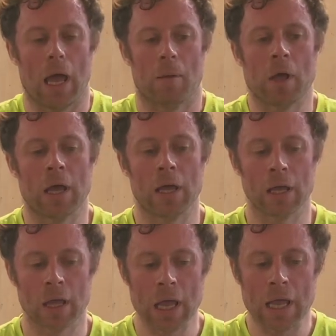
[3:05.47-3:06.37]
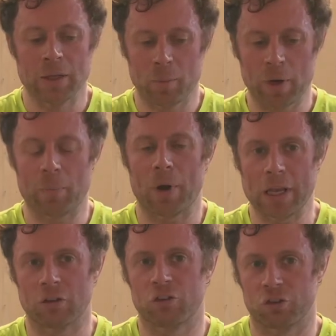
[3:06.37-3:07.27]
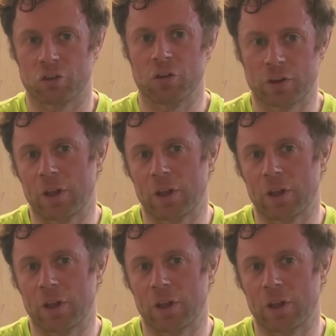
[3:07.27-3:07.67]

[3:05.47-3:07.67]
The minute break is just enough to